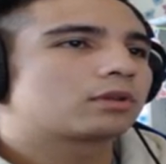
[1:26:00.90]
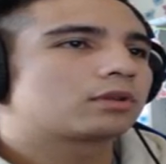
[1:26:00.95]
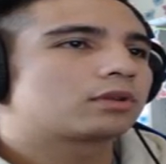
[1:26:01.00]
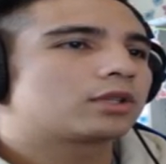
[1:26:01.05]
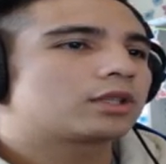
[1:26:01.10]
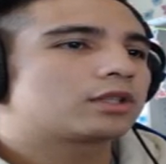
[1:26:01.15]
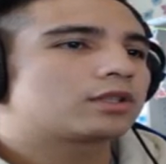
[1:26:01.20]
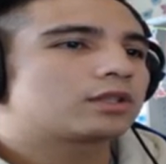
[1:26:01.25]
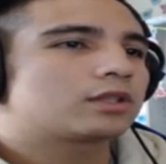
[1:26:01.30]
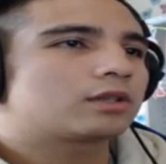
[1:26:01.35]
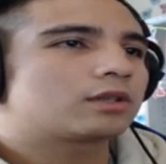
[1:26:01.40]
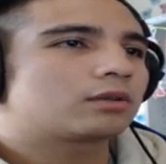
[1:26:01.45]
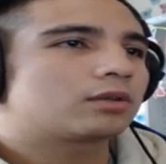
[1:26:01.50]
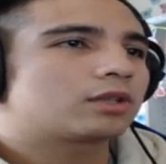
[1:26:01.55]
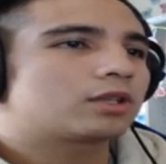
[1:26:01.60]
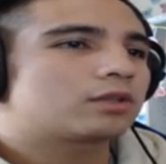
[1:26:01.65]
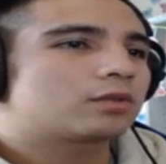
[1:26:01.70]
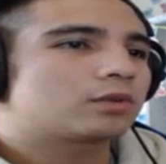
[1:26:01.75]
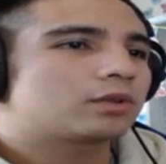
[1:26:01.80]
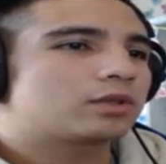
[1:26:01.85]
This was
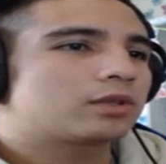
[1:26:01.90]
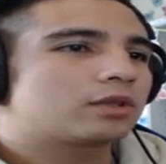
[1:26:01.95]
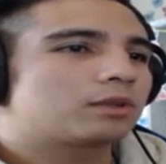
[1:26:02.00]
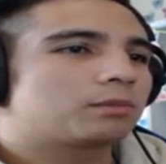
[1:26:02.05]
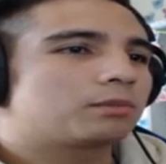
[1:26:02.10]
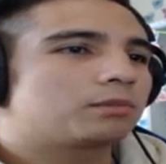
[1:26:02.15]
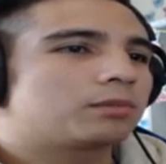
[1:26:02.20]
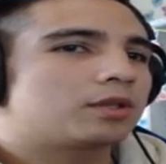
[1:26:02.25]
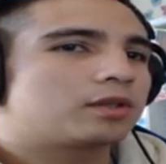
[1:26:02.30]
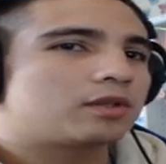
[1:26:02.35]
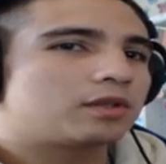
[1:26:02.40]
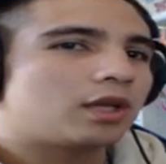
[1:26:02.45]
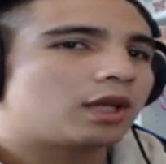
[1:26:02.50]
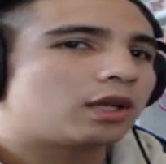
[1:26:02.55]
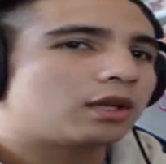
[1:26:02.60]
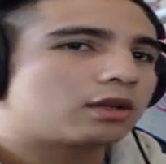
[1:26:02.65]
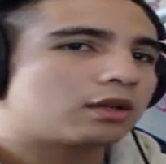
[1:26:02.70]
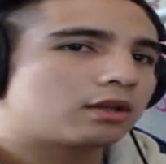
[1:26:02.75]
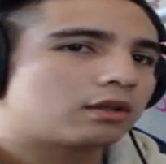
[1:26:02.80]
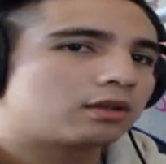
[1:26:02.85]
the
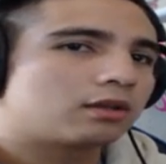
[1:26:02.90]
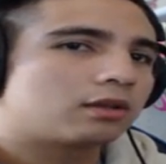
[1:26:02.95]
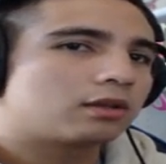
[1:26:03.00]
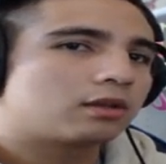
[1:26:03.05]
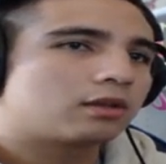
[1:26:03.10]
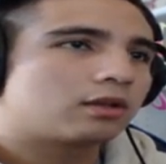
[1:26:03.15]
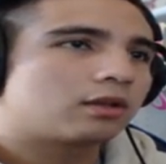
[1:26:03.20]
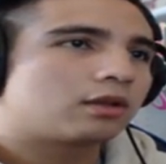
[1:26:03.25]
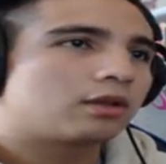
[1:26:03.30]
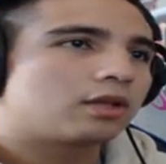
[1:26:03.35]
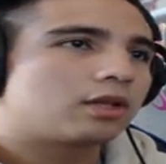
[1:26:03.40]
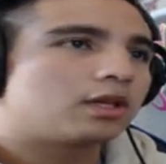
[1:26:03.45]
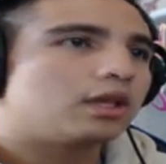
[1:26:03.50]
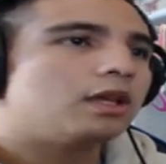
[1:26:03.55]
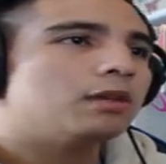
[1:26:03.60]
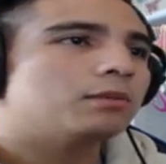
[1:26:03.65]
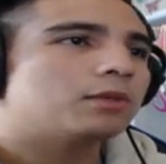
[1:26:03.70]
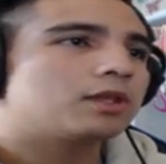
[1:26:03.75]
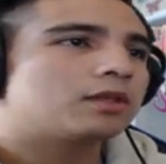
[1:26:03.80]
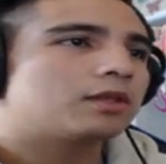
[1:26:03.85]
mistake. The
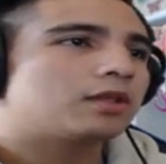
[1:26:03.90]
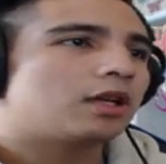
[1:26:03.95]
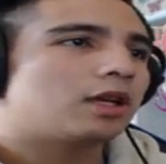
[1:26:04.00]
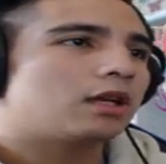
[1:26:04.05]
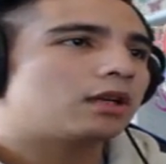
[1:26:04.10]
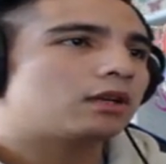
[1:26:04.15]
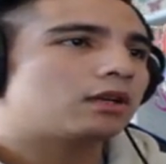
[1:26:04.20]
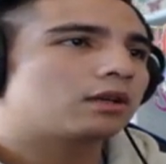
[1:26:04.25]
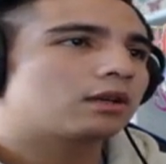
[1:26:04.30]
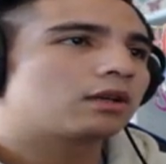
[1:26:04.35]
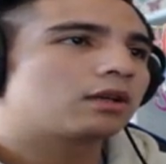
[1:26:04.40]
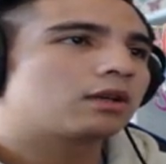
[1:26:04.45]
key mistake